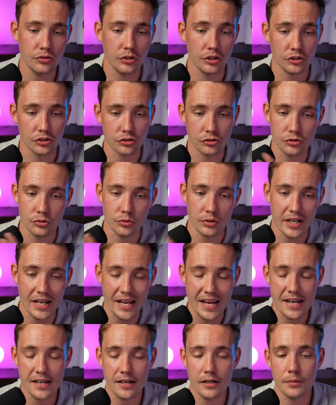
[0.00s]
you can just do the
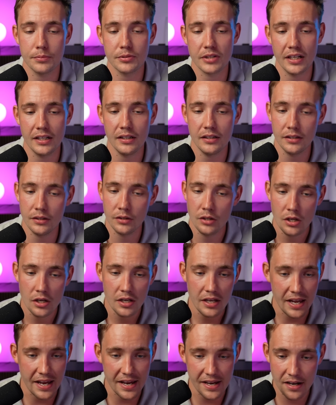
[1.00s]
A I upscaling,
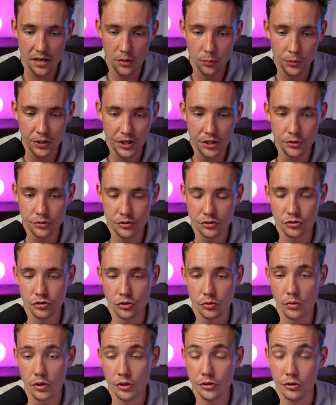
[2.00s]
A I videos and
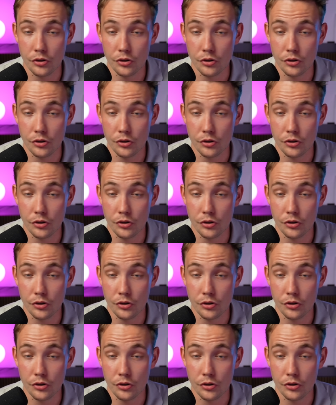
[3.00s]
so on.